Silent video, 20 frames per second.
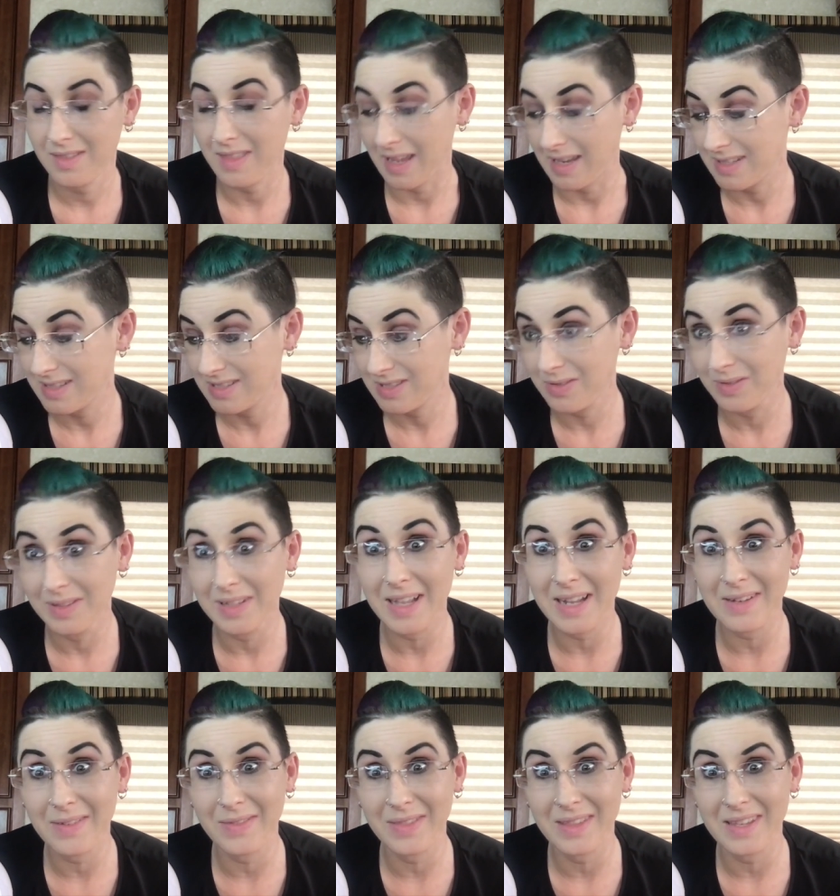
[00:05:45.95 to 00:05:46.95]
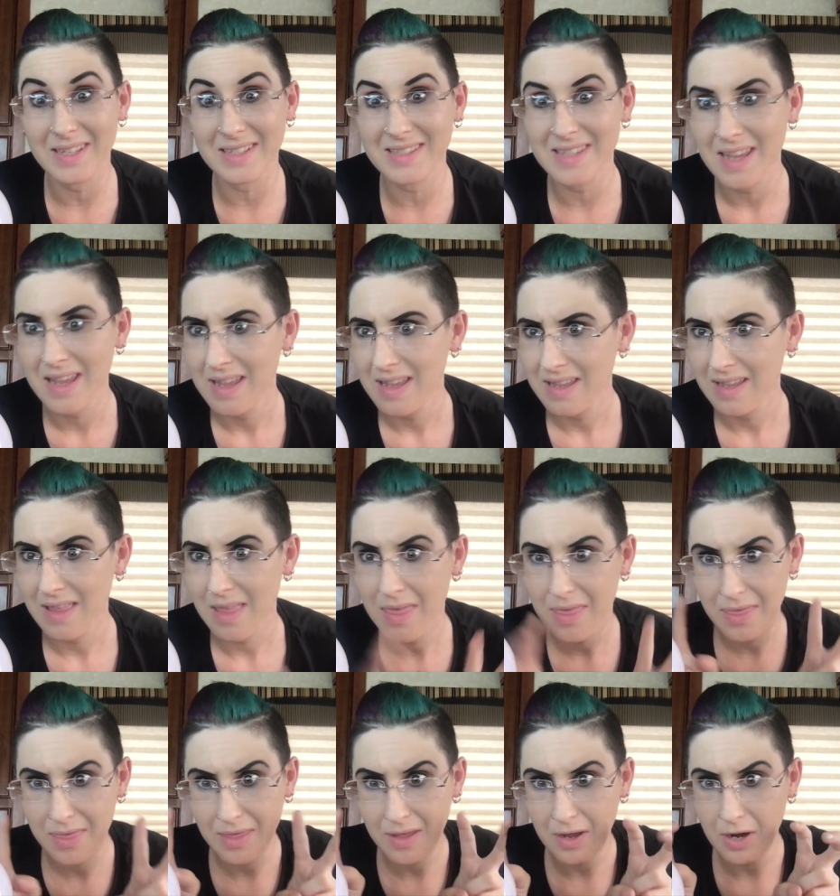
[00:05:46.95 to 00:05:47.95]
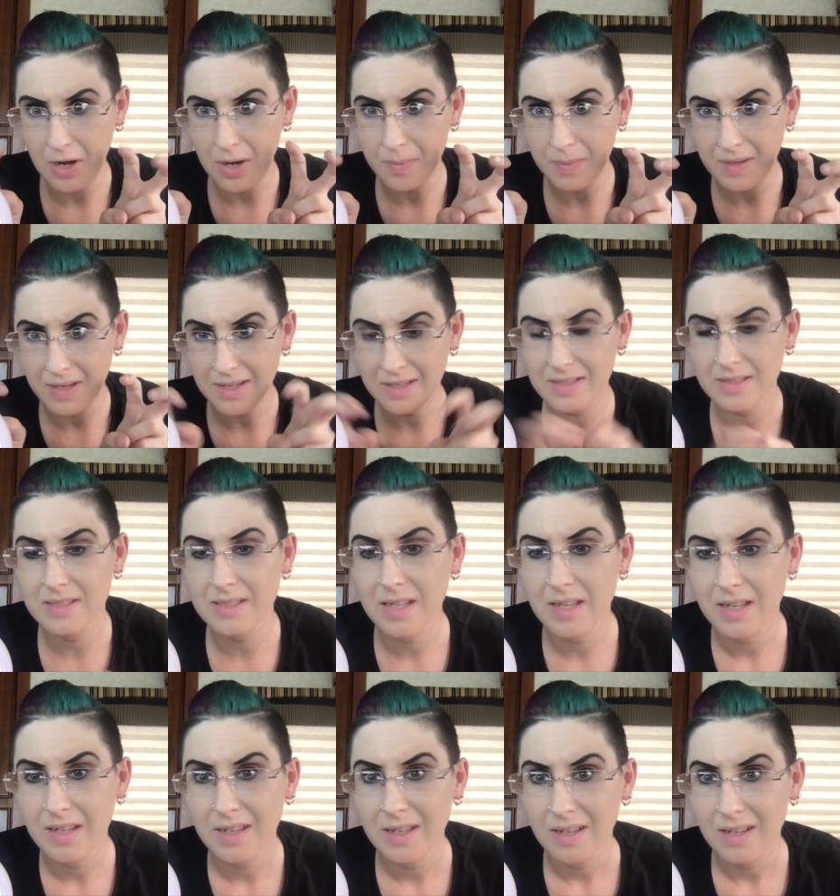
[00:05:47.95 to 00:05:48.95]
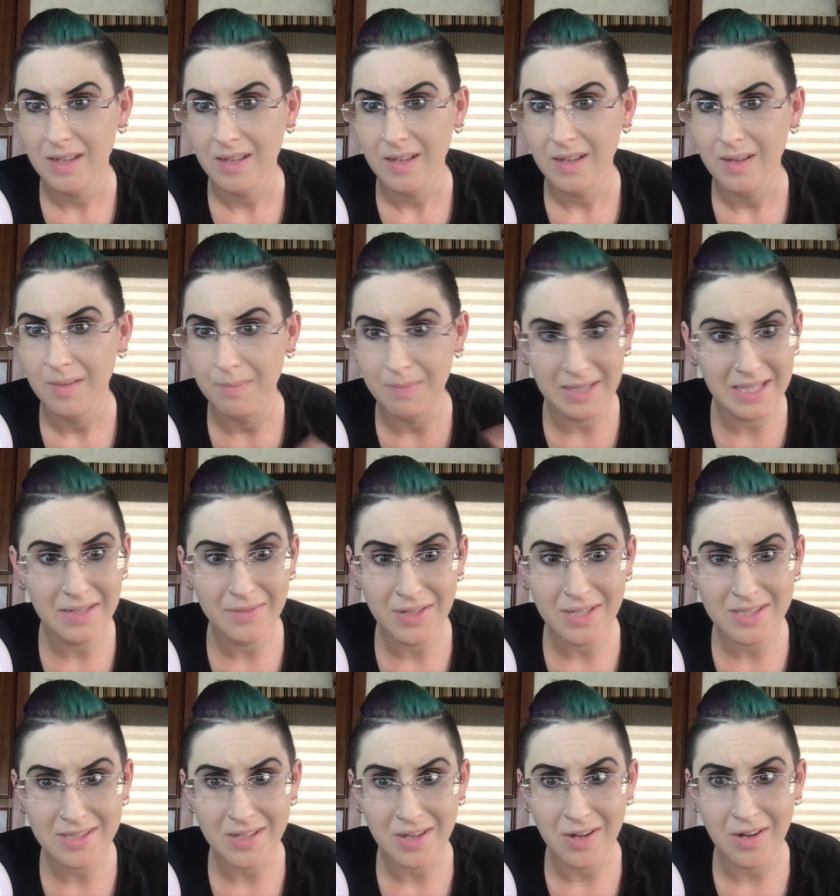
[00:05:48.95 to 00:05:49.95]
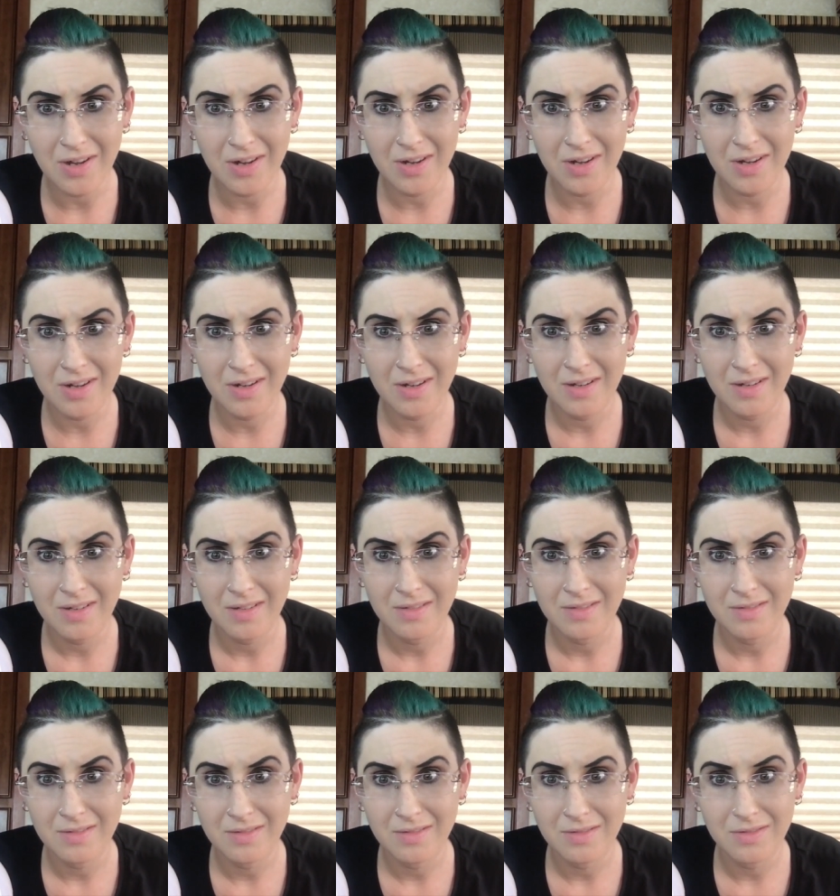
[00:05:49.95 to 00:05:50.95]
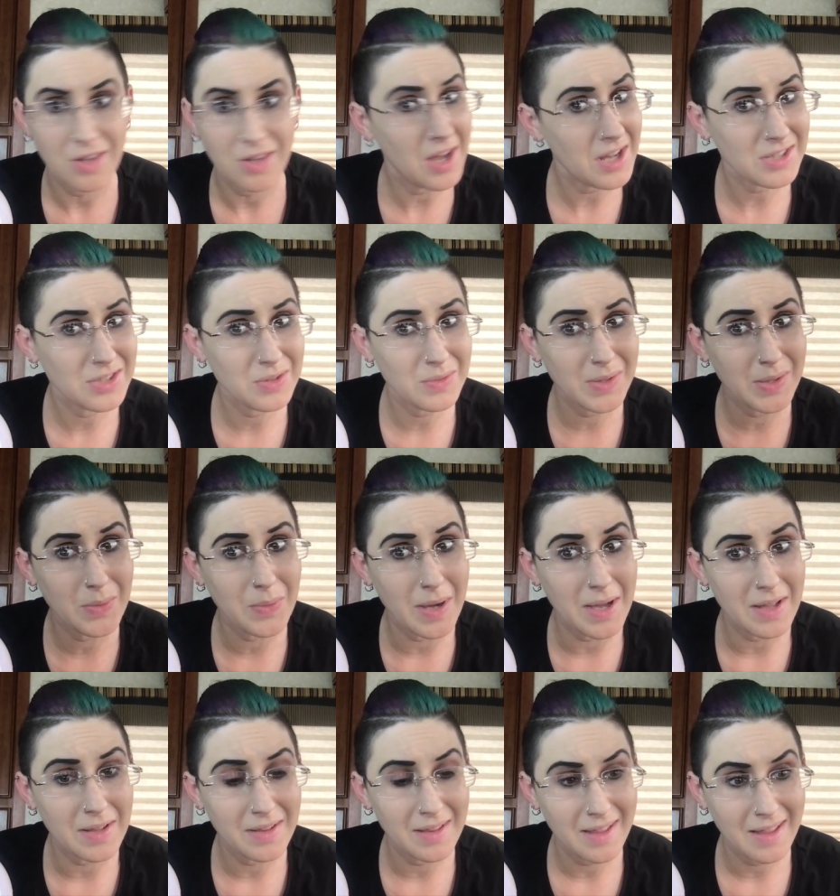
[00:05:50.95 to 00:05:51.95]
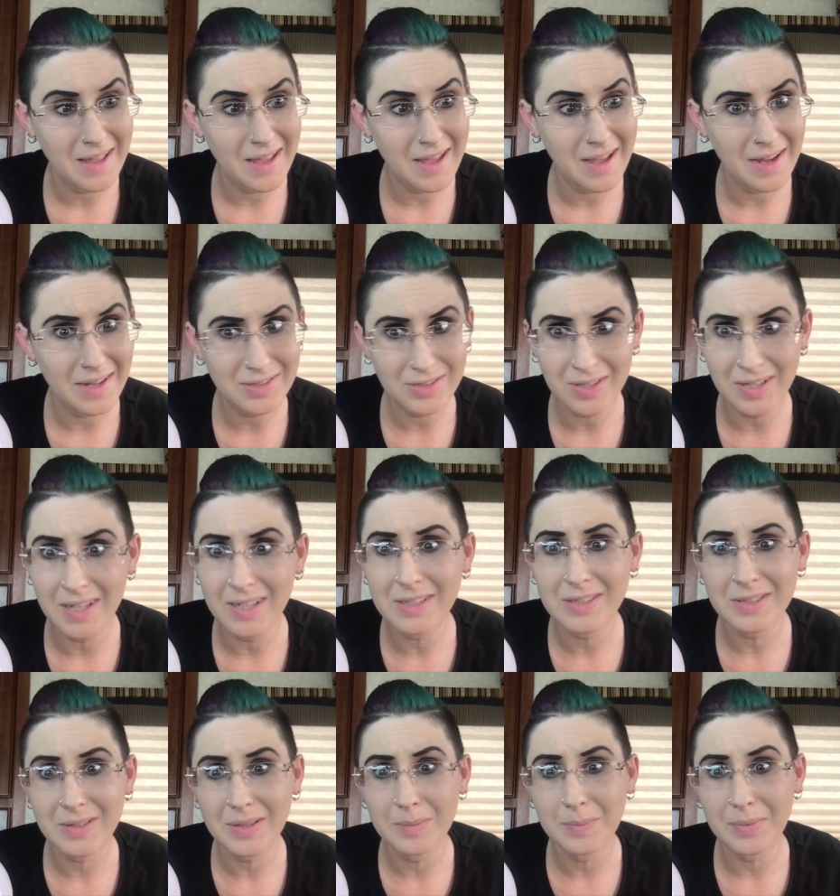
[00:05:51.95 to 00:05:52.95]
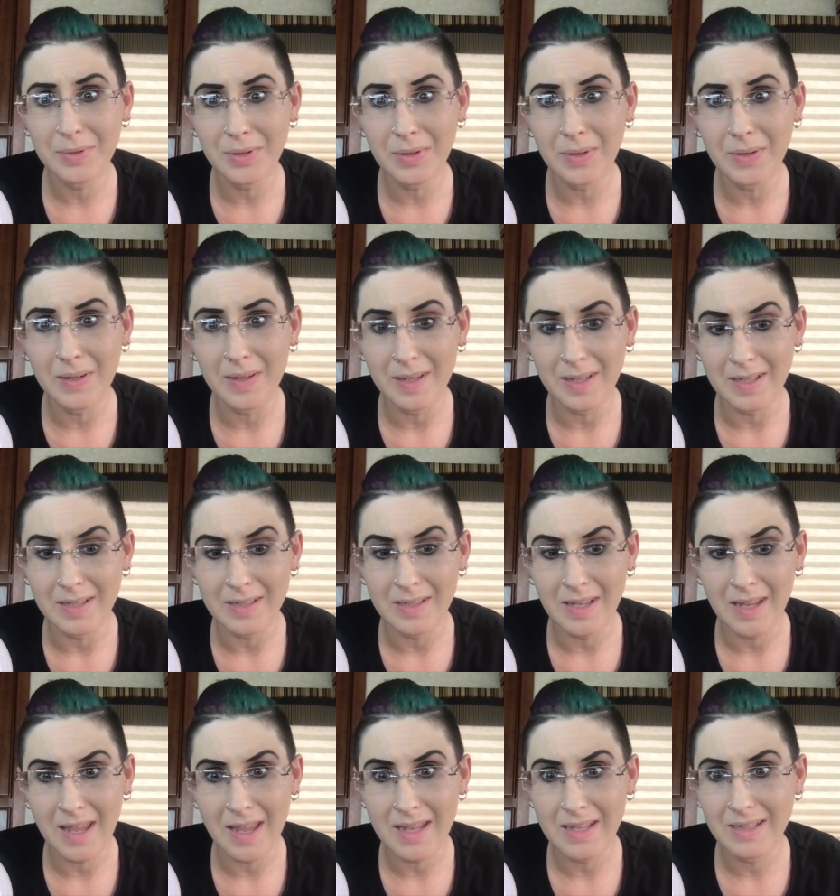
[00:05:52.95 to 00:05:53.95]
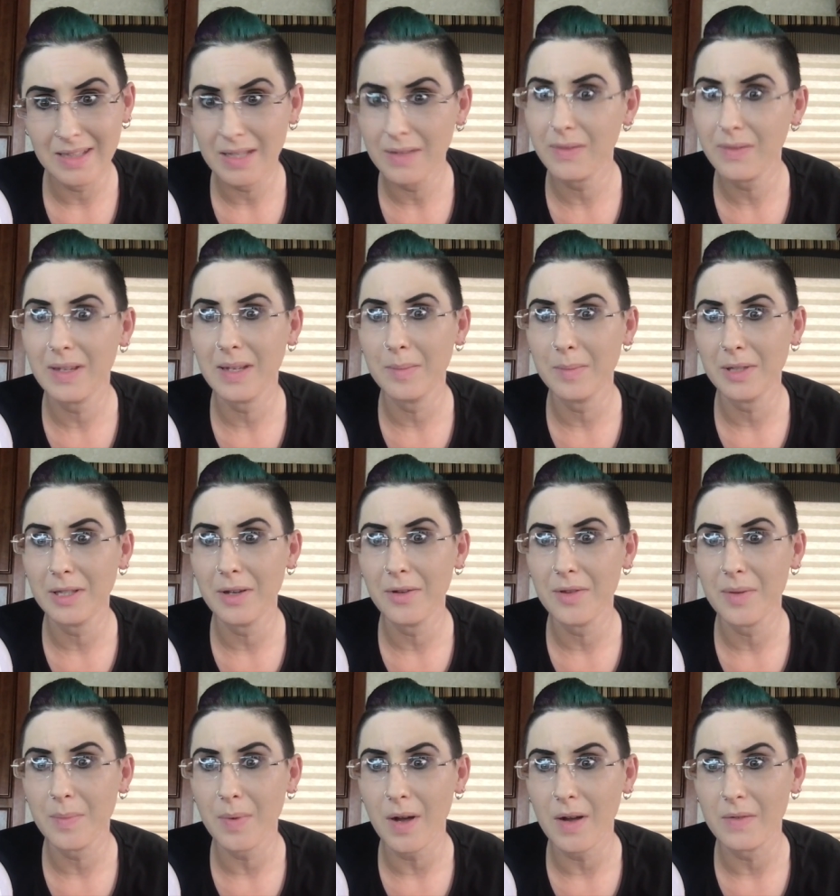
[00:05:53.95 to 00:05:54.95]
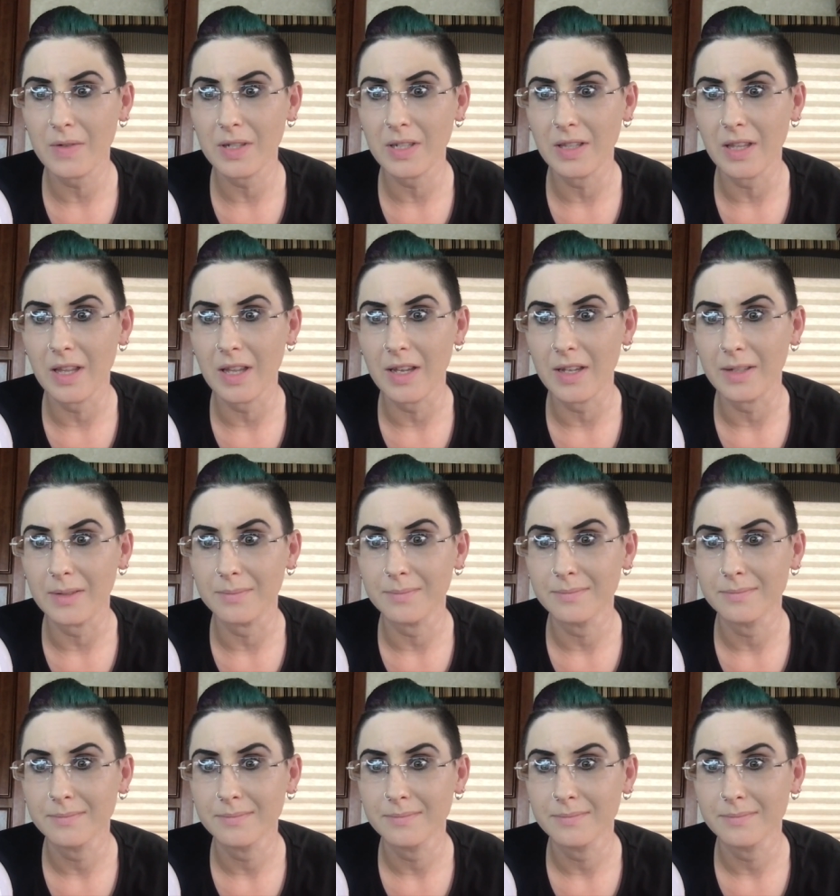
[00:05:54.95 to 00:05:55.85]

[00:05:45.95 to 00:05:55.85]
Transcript: thanks to a lot of these therapies, many of us are not doing well and are underemployed and living below the poverty line.